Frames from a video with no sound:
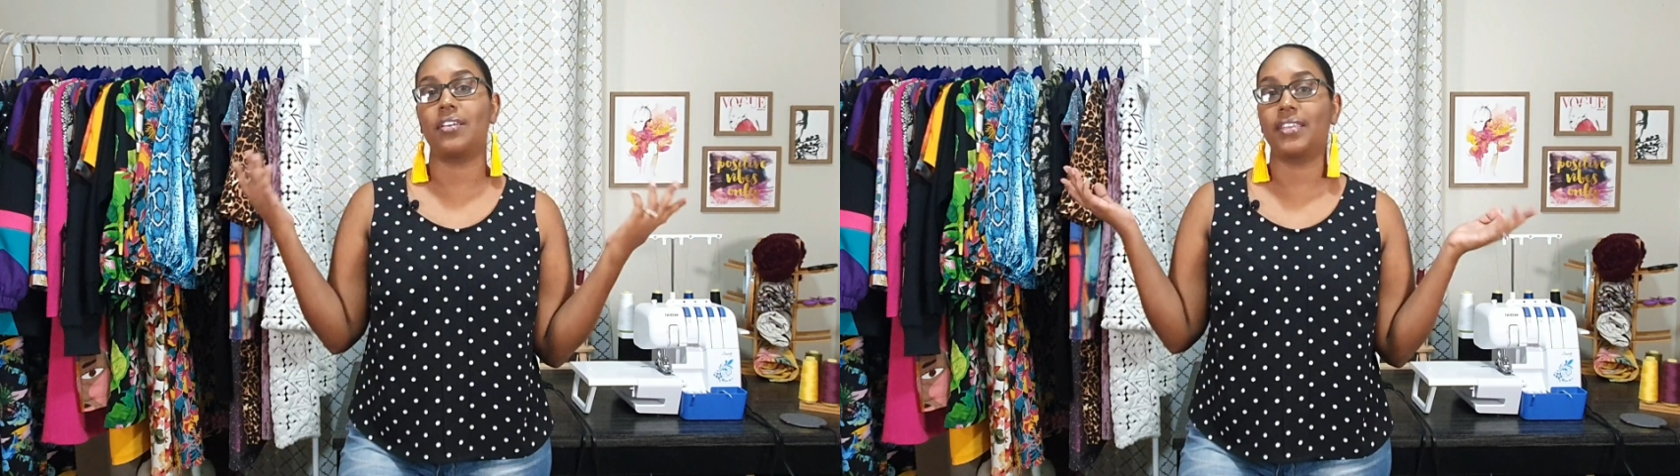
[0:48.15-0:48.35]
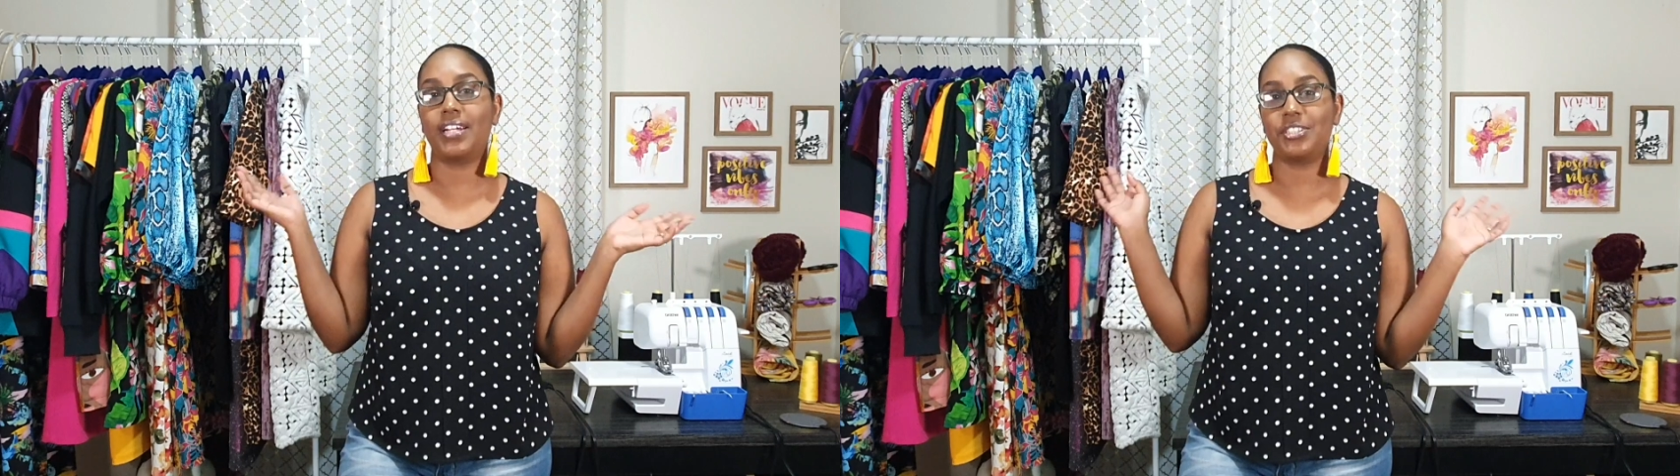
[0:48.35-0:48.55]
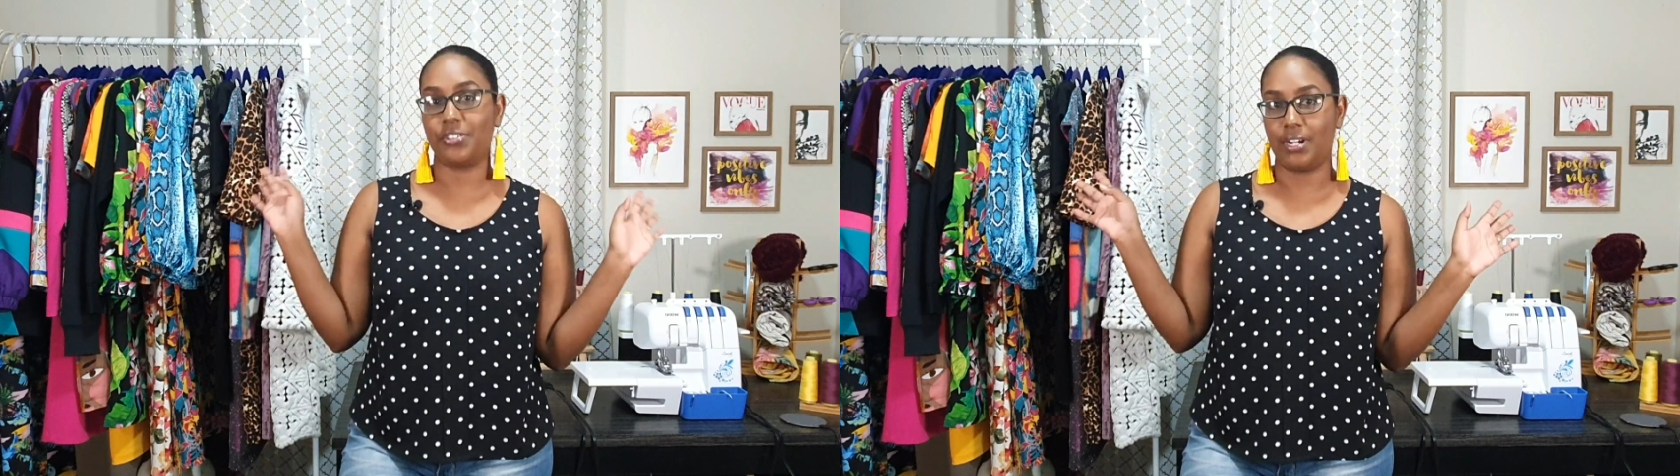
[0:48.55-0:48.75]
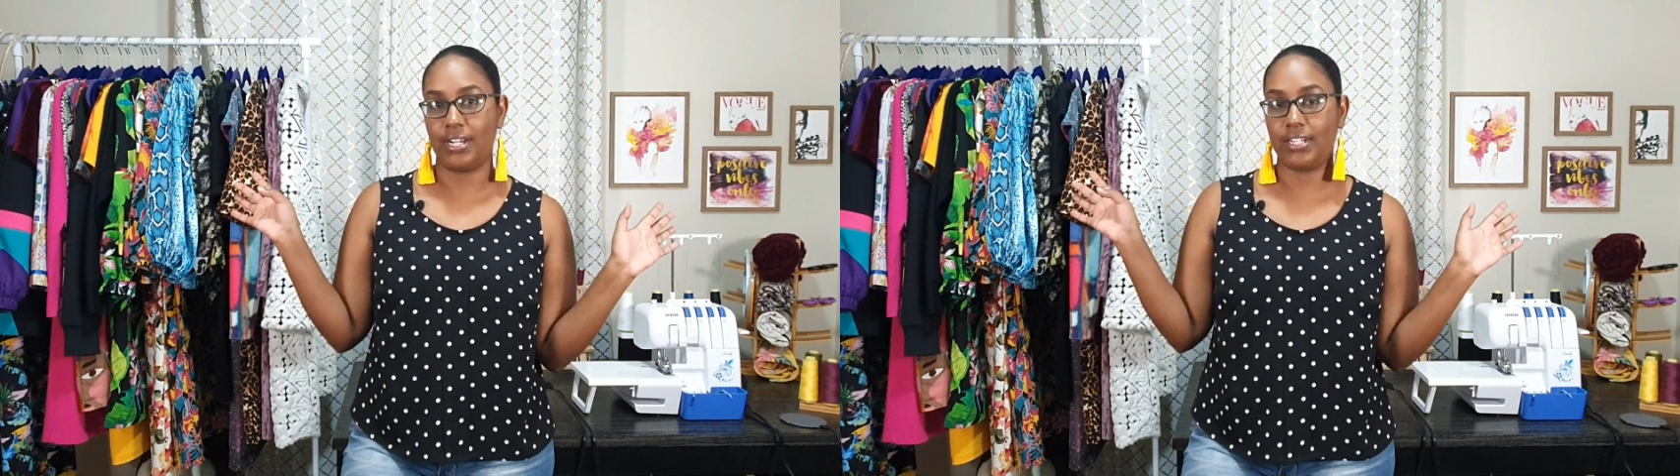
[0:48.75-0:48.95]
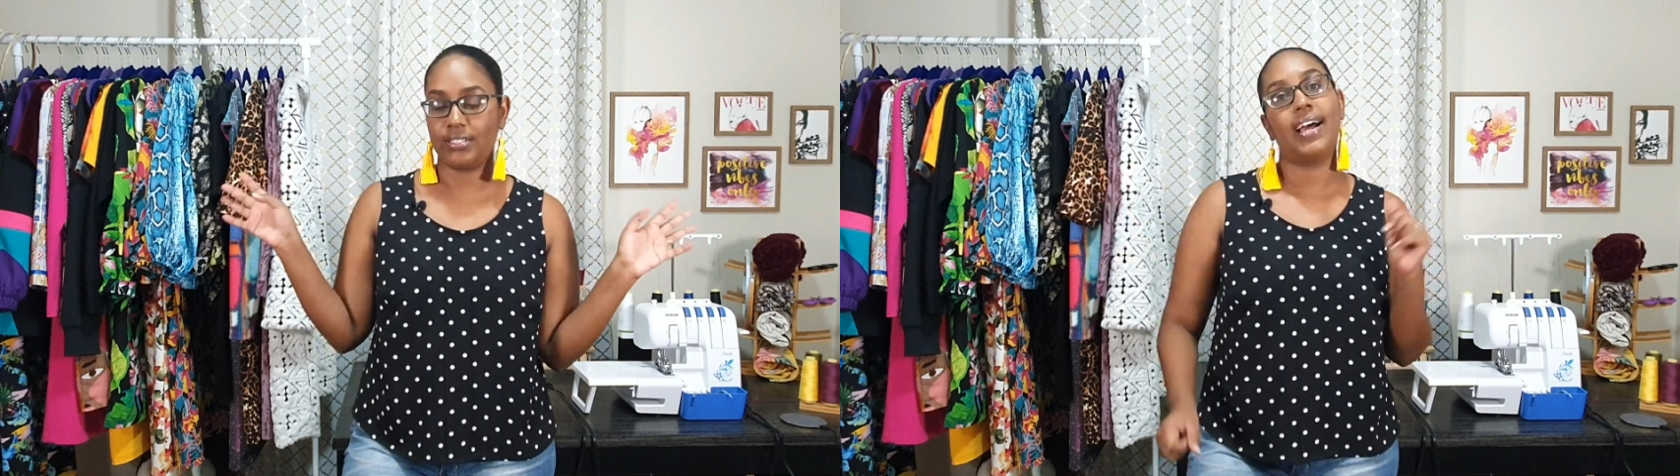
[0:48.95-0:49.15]
on that
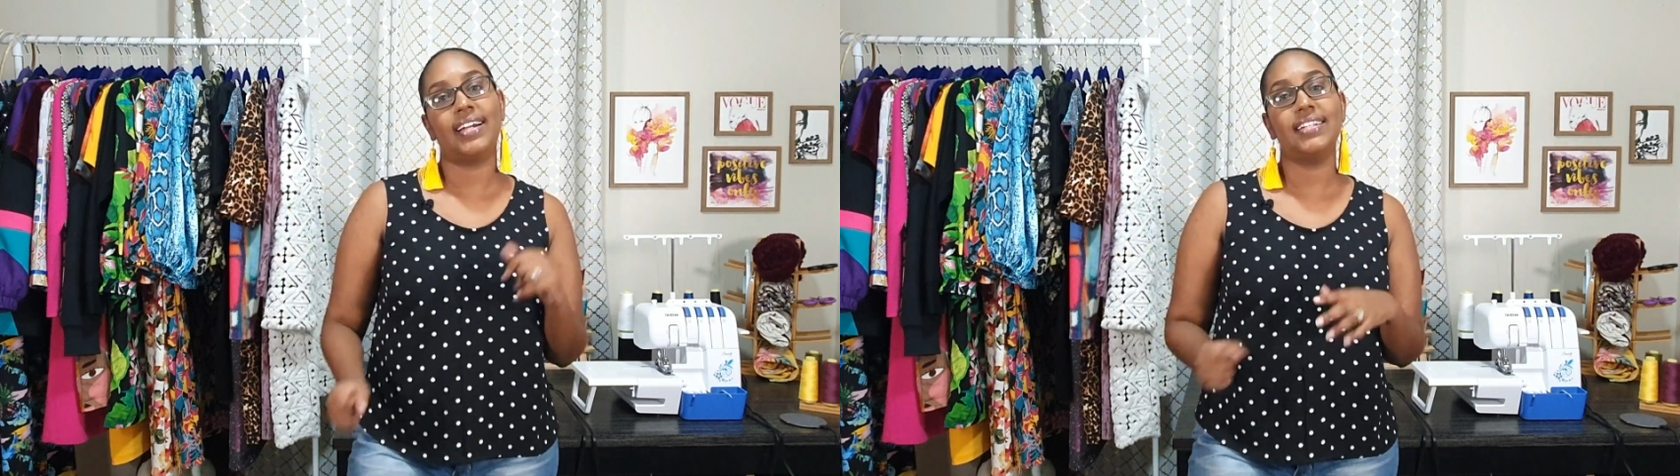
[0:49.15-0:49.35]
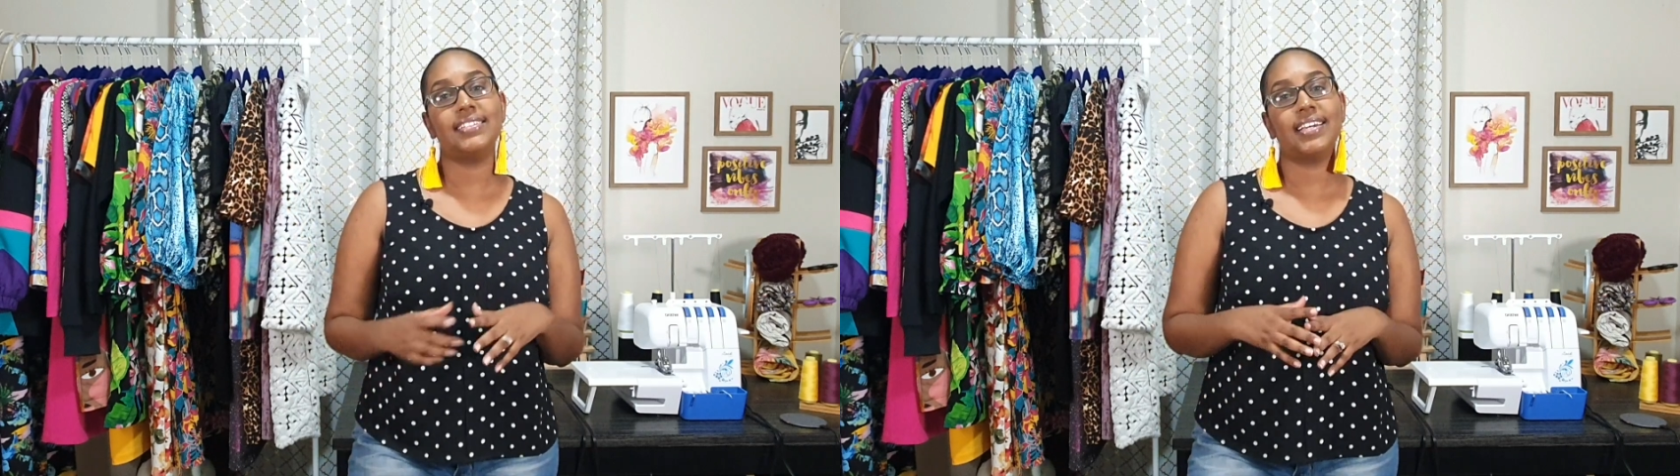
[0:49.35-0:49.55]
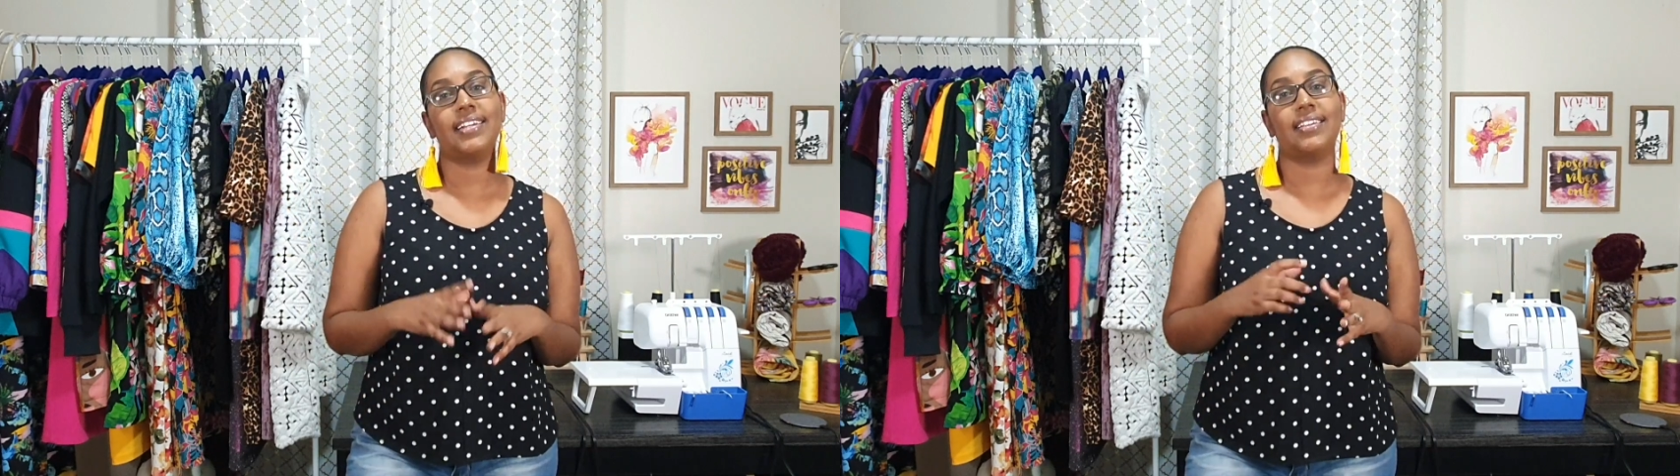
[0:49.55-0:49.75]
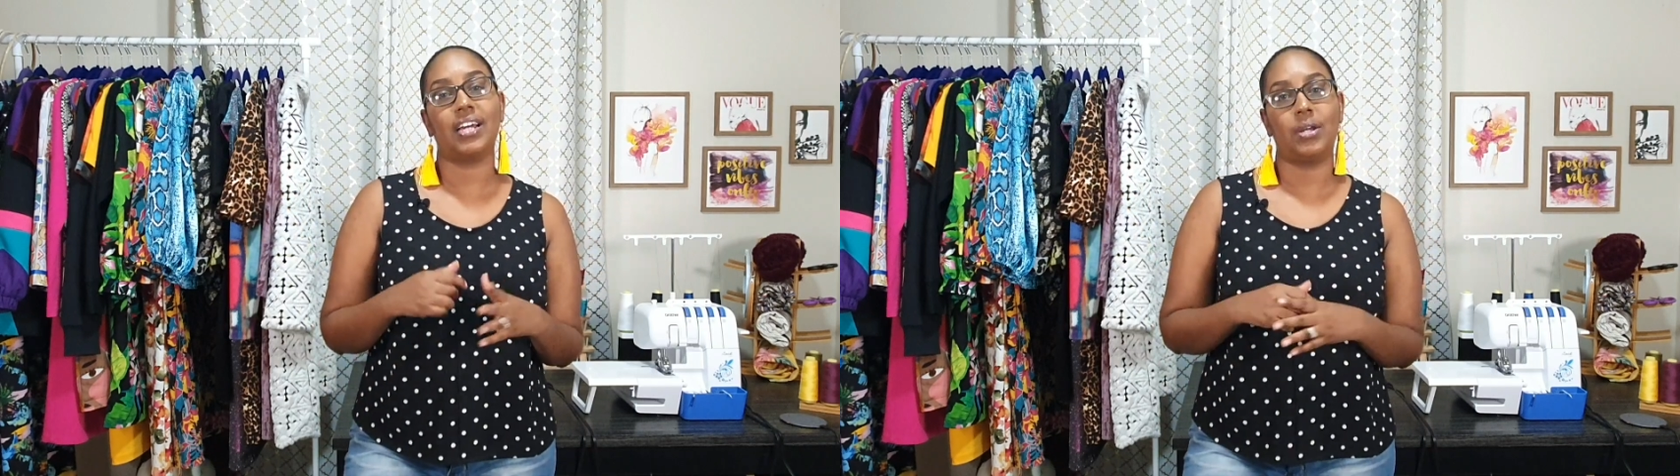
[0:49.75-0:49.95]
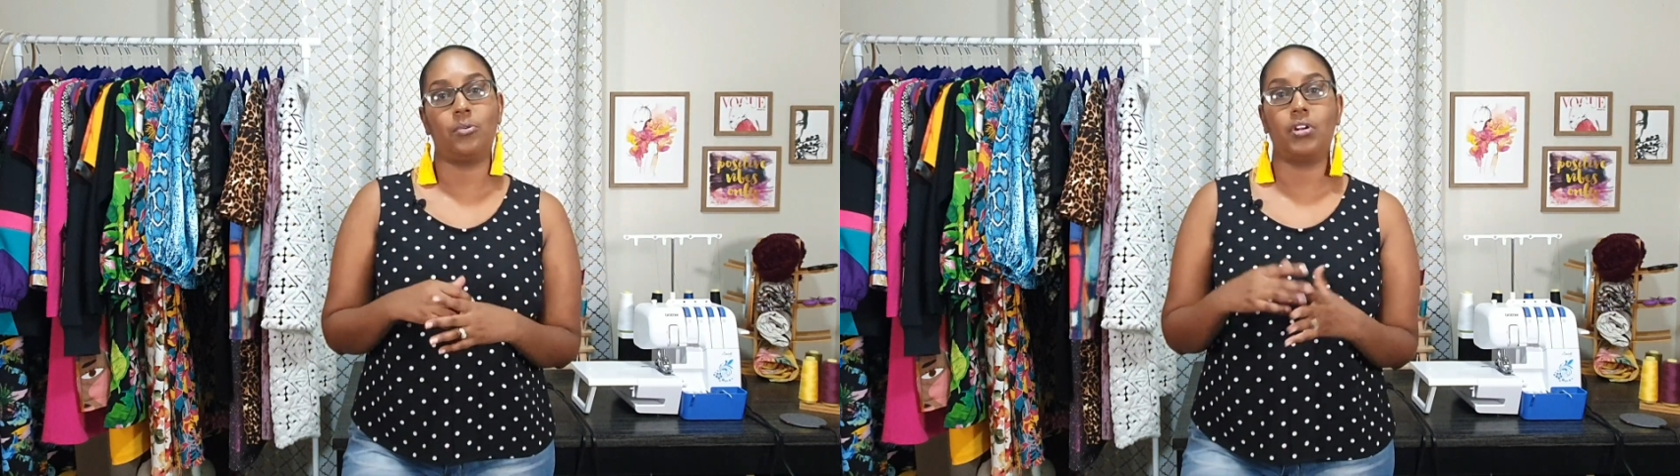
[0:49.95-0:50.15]
train and decided that
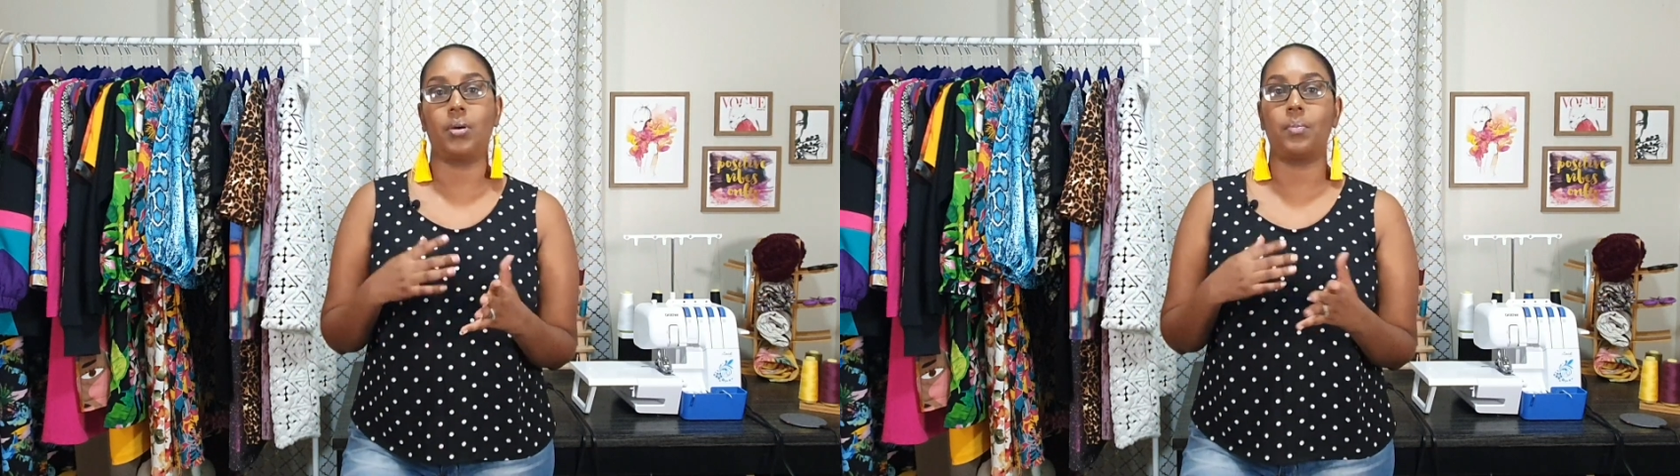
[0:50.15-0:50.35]
I would